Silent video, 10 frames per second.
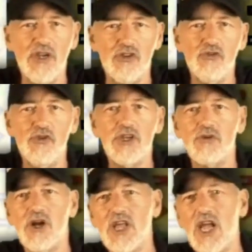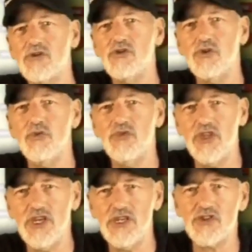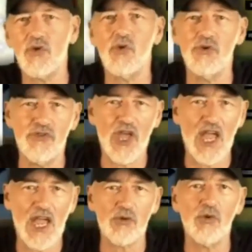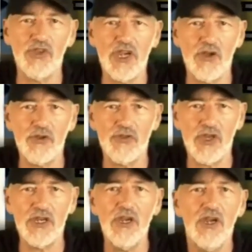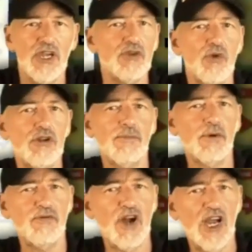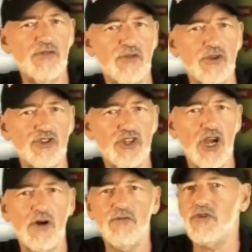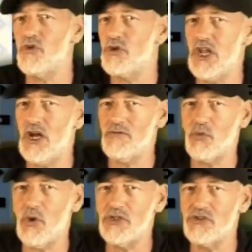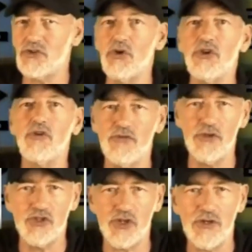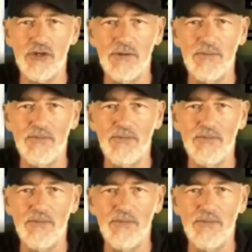to figure out how to do this or that or the other thing in order to provide for yourself, your loved ones, or your future.